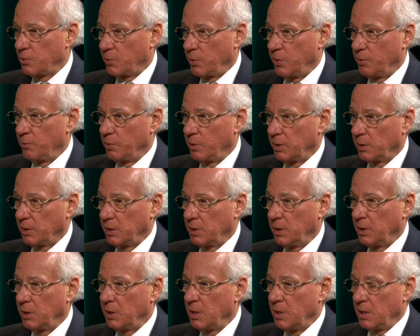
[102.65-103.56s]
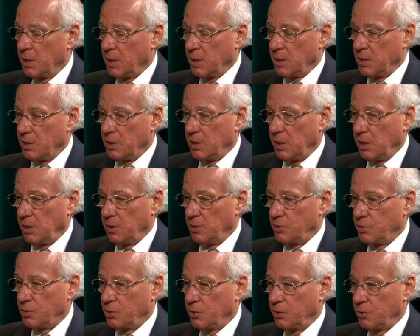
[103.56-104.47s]
We really,
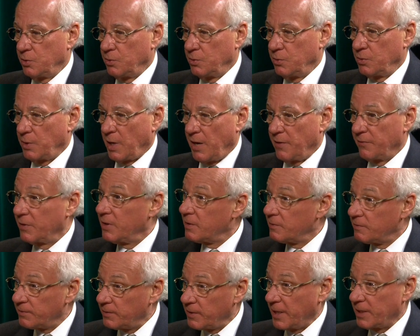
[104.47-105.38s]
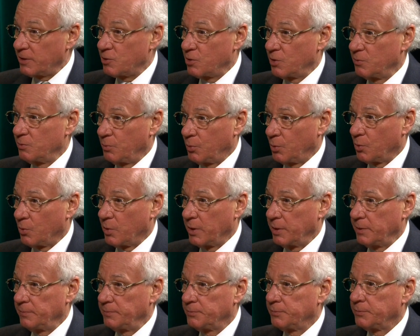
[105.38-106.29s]
need to have an inflection
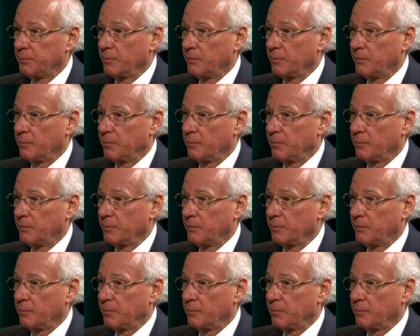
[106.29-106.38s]
point.